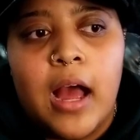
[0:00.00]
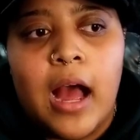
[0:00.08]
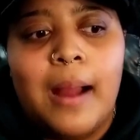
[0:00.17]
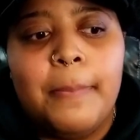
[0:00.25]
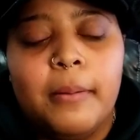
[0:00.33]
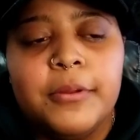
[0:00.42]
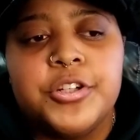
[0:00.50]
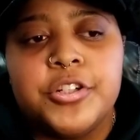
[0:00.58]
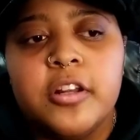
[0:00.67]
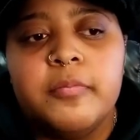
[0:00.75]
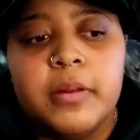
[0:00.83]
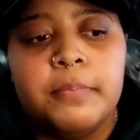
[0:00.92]
I probably
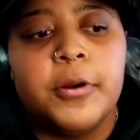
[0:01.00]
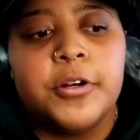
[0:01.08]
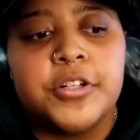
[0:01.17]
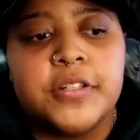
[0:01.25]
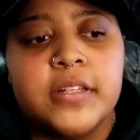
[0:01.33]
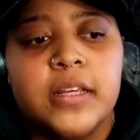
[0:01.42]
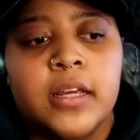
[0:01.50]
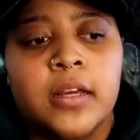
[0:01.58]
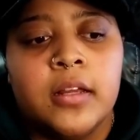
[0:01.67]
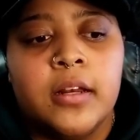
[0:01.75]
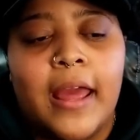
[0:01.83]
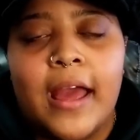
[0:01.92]
should have been
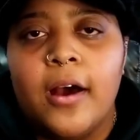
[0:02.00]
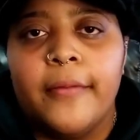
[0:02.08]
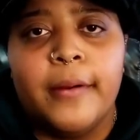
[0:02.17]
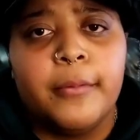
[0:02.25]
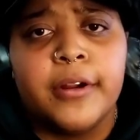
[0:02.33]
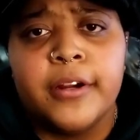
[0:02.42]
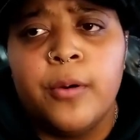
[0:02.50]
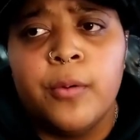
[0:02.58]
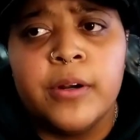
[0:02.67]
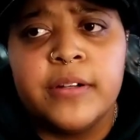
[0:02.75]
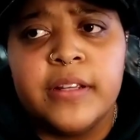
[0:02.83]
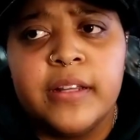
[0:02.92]
purchasing now that we're in
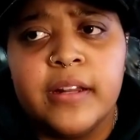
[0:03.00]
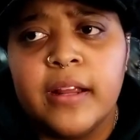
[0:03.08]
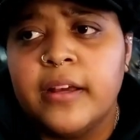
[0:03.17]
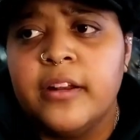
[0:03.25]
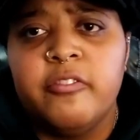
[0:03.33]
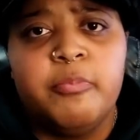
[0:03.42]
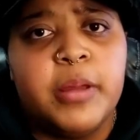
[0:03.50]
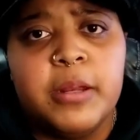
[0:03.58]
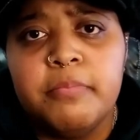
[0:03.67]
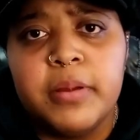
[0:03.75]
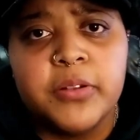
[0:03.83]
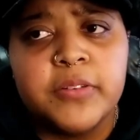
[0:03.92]
quarantine and I could have
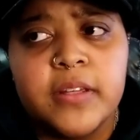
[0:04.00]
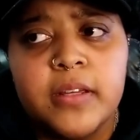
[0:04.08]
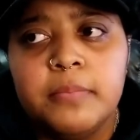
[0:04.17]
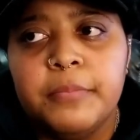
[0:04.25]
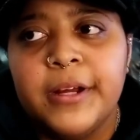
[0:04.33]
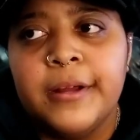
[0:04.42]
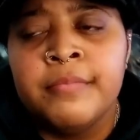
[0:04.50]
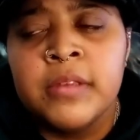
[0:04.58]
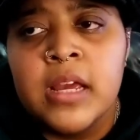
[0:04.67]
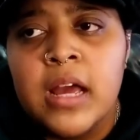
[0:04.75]
been built it, but